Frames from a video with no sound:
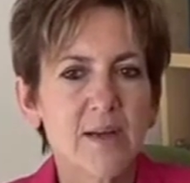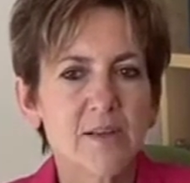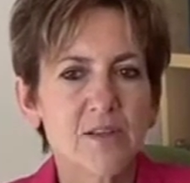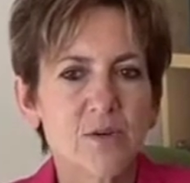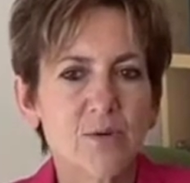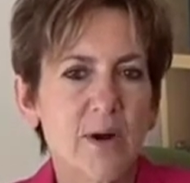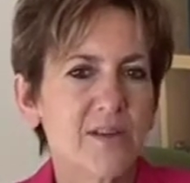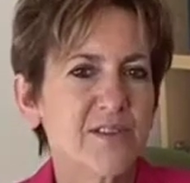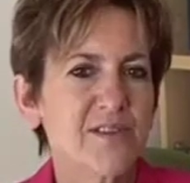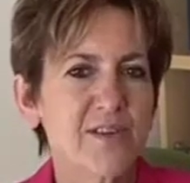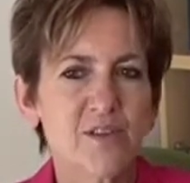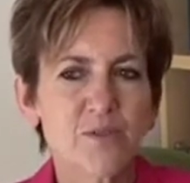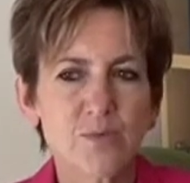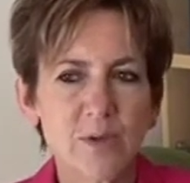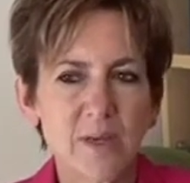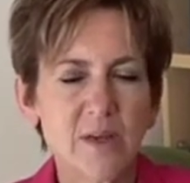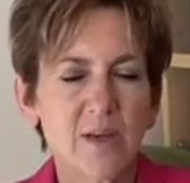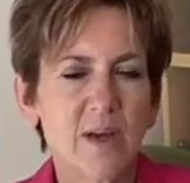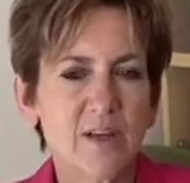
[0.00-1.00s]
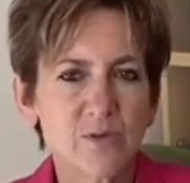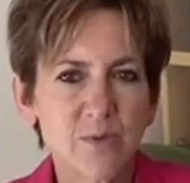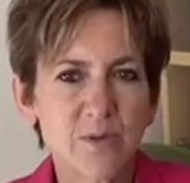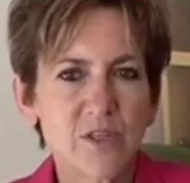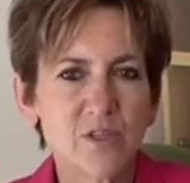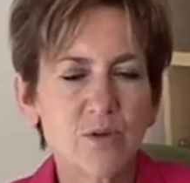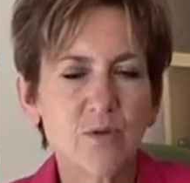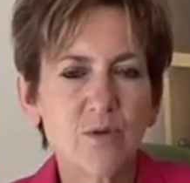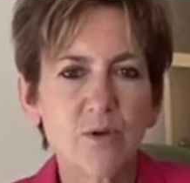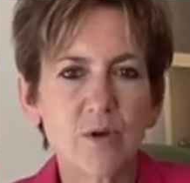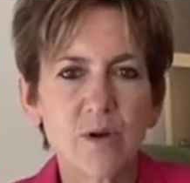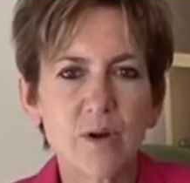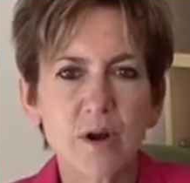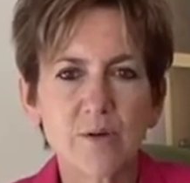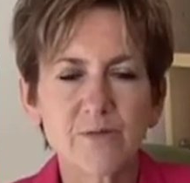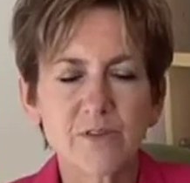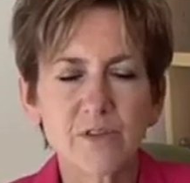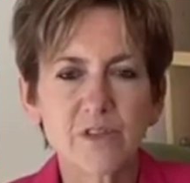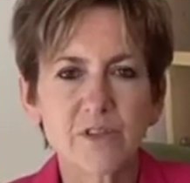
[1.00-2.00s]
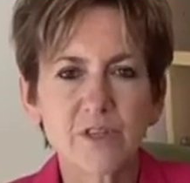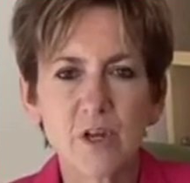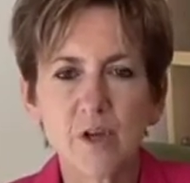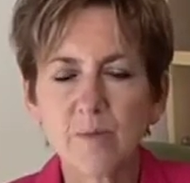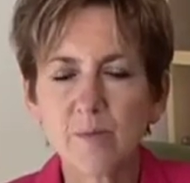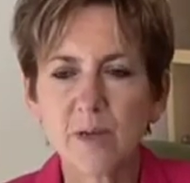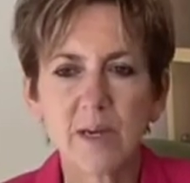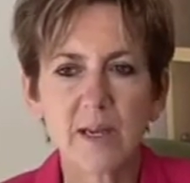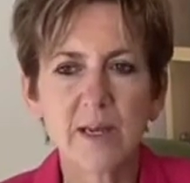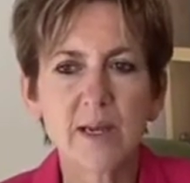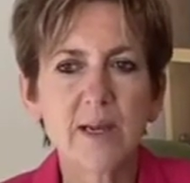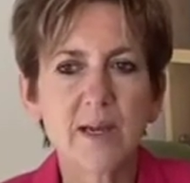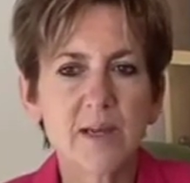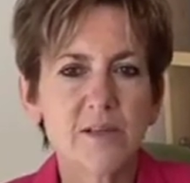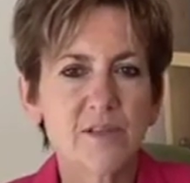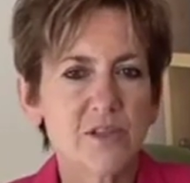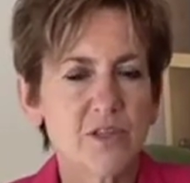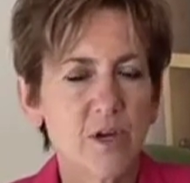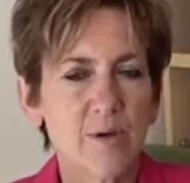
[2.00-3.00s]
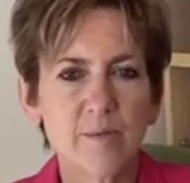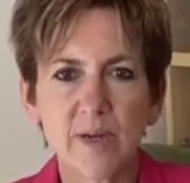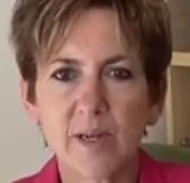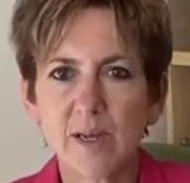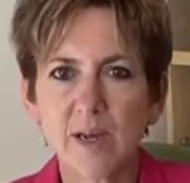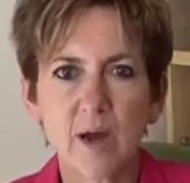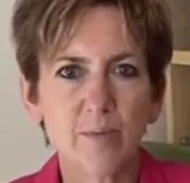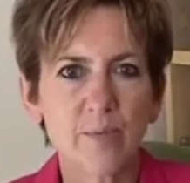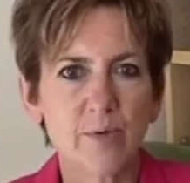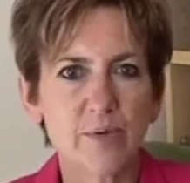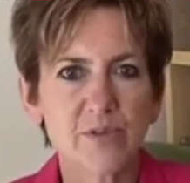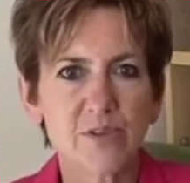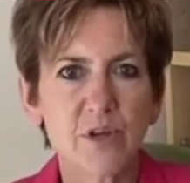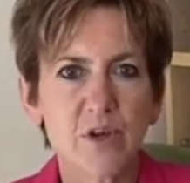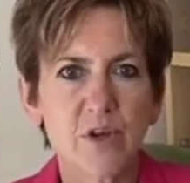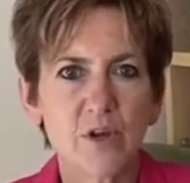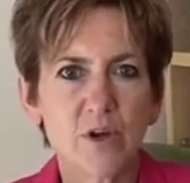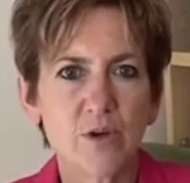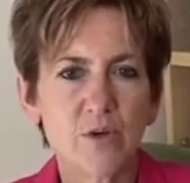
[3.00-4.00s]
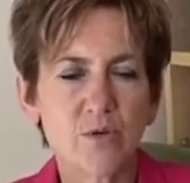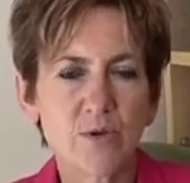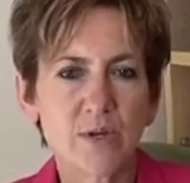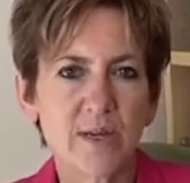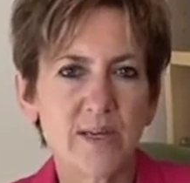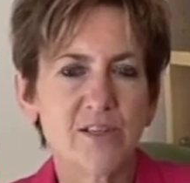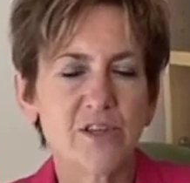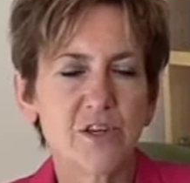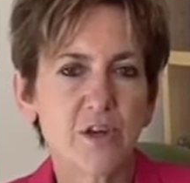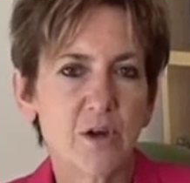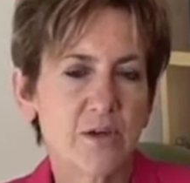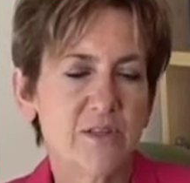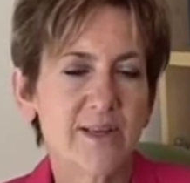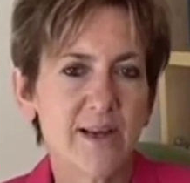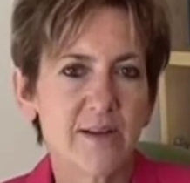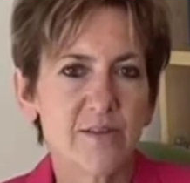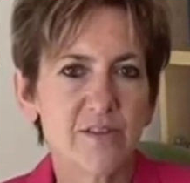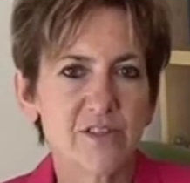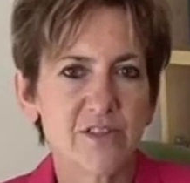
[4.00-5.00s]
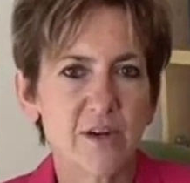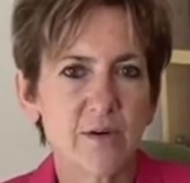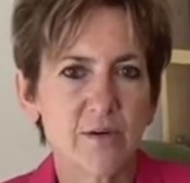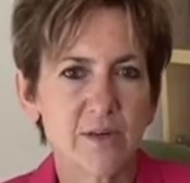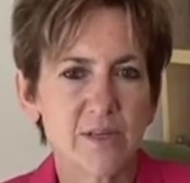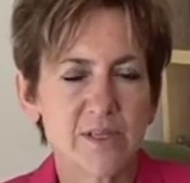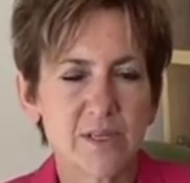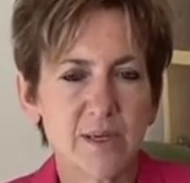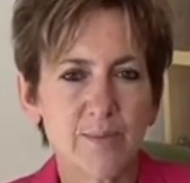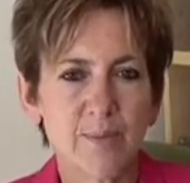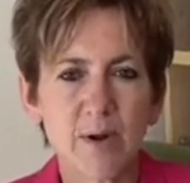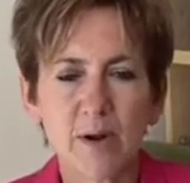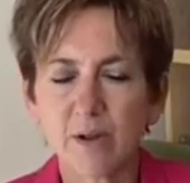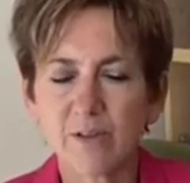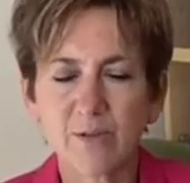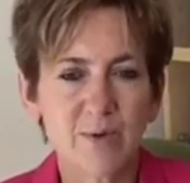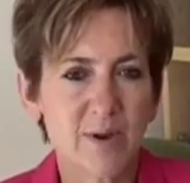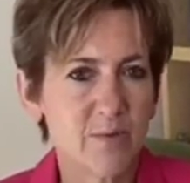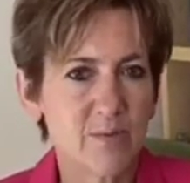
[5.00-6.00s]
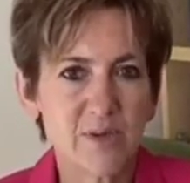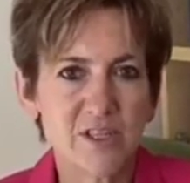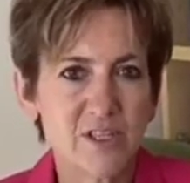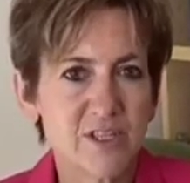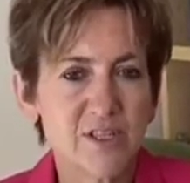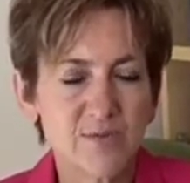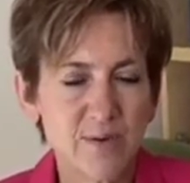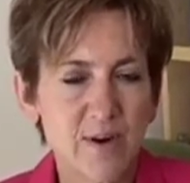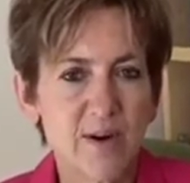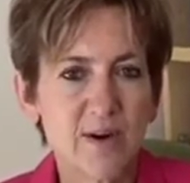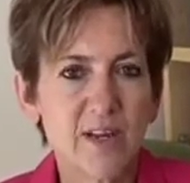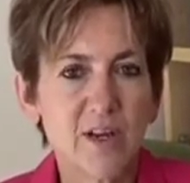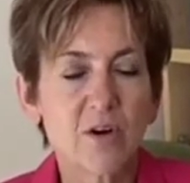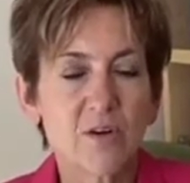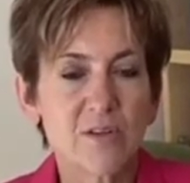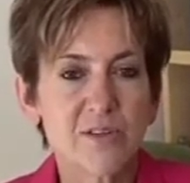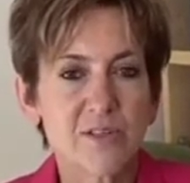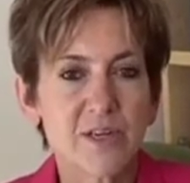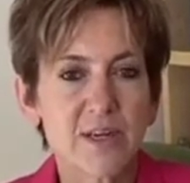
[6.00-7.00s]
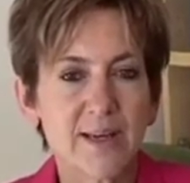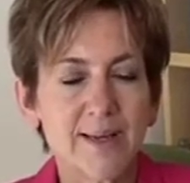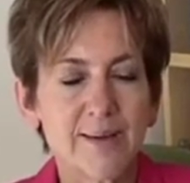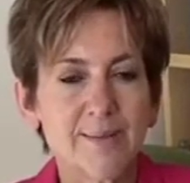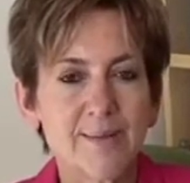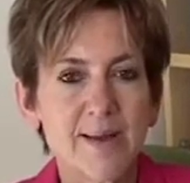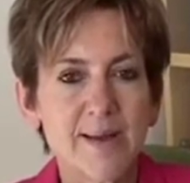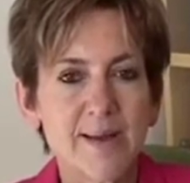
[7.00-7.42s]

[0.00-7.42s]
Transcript: to us as we do look after so many couples who need to go down the surrogacy pathway, which is very costly.